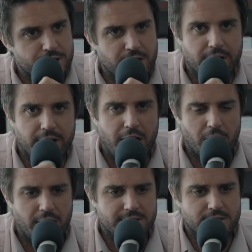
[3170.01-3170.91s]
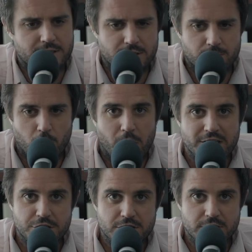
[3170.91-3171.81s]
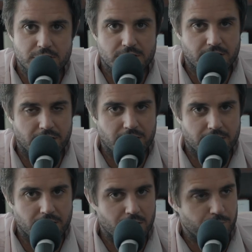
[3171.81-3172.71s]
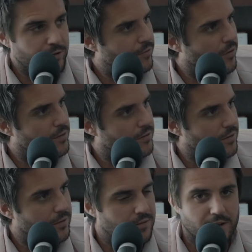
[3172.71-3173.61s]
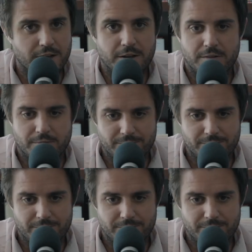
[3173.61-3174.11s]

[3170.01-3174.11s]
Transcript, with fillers: Check it out. Ask us some questions, and uh, it'll be fun to to get